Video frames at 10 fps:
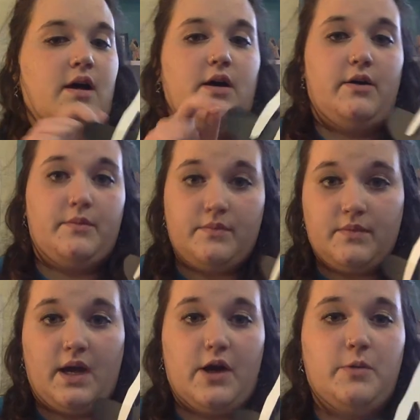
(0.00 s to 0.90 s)

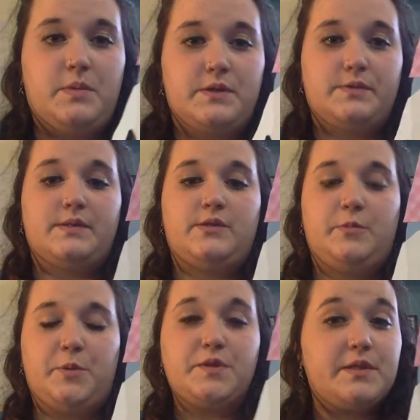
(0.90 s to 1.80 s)
I hope this was
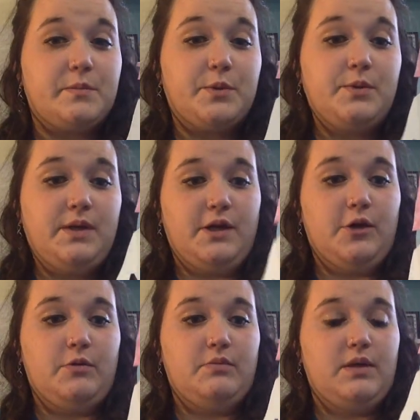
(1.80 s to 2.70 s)
super simple. I
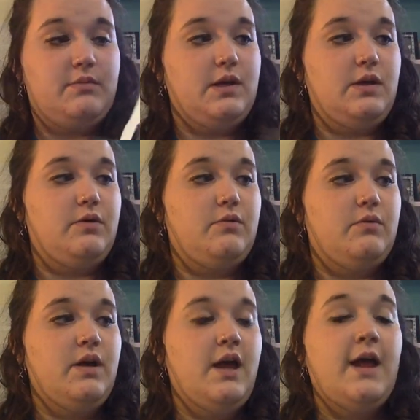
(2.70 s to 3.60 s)
hope maybe you
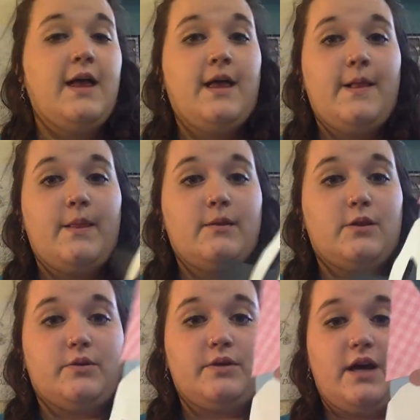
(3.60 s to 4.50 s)

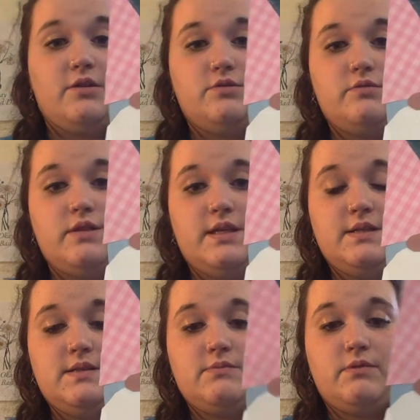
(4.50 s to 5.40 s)
learned how to do
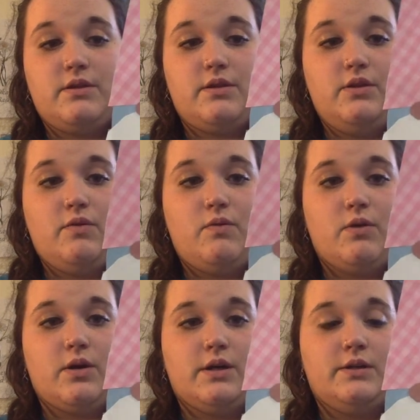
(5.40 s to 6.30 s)
this with
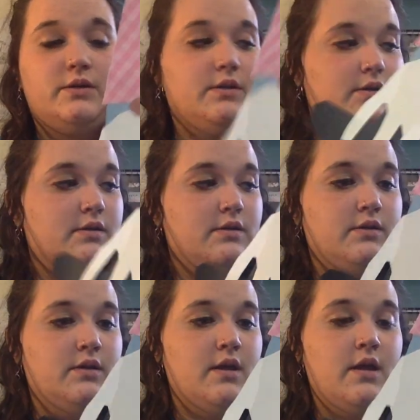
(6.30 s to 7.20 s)
your
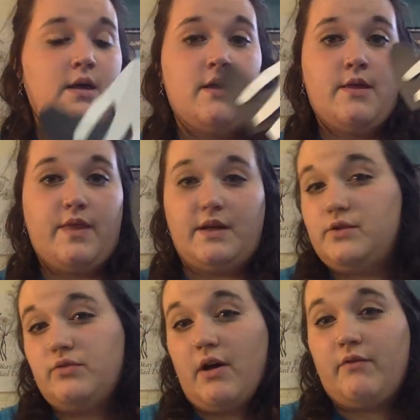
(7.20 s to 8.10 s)

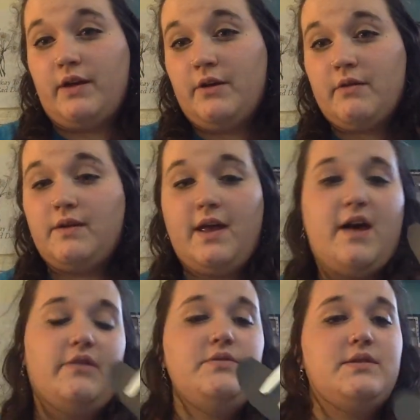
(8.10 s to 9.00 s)
things you have laying around the
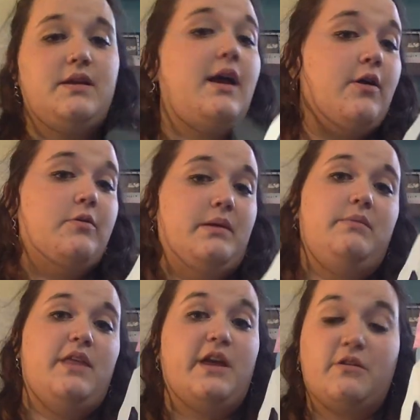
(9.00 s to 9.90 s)
house, and I hope maybe
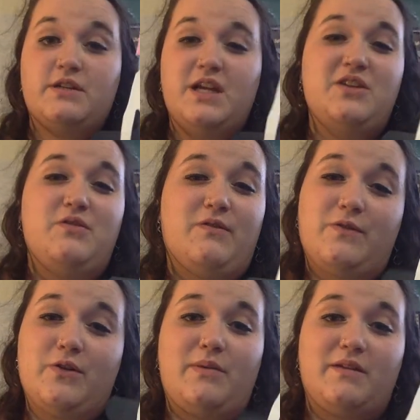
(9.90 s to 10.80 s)
that entertained you
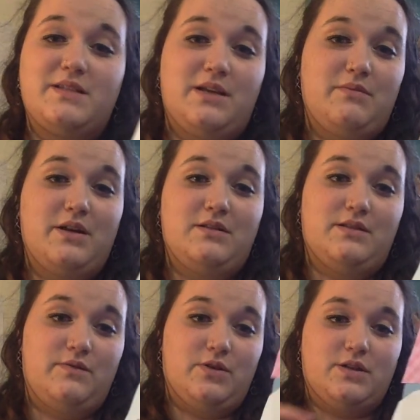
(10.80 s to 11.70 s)
for about 10 minutes
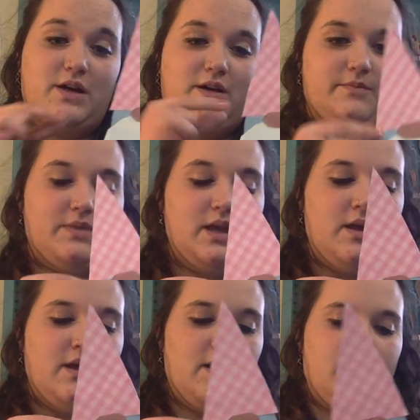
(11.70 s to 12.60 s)
of your time.
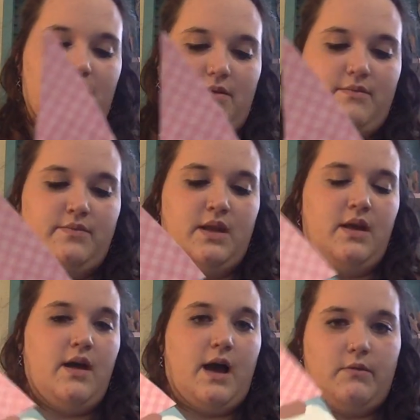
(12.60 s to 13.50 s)

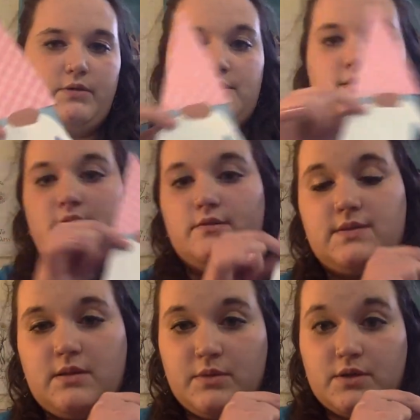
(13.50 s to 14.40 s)
I want to do
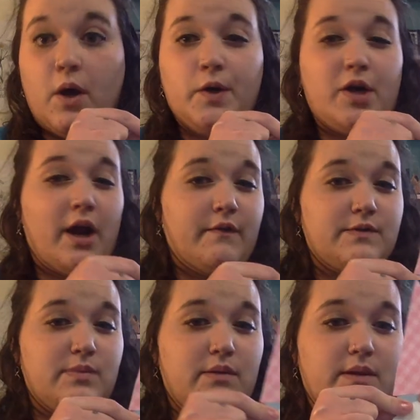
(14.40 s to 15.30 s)
some adult crafts
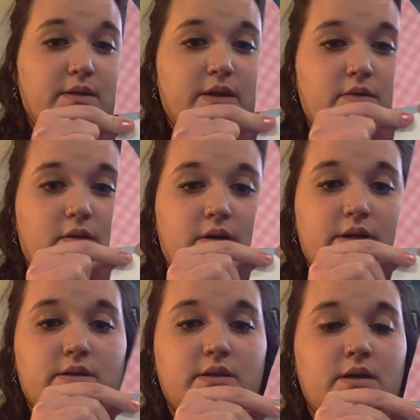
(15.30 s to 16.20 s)
maybe later
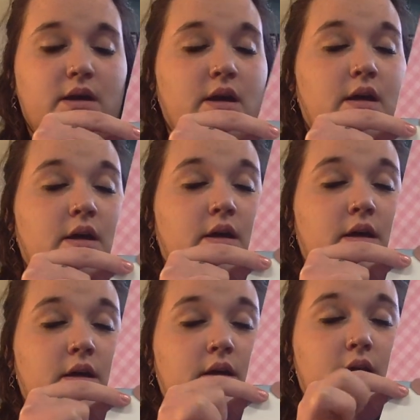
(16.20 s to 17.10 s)
on
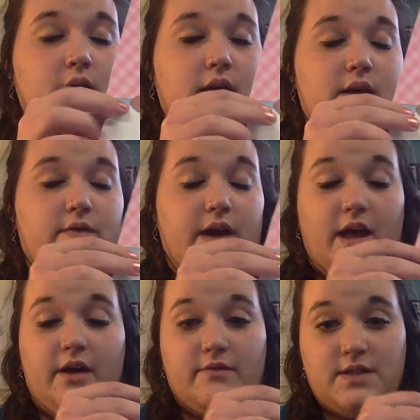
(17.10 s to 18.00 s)
if I
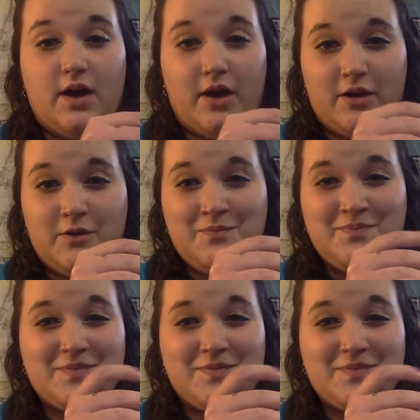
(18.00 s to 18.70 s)
have time.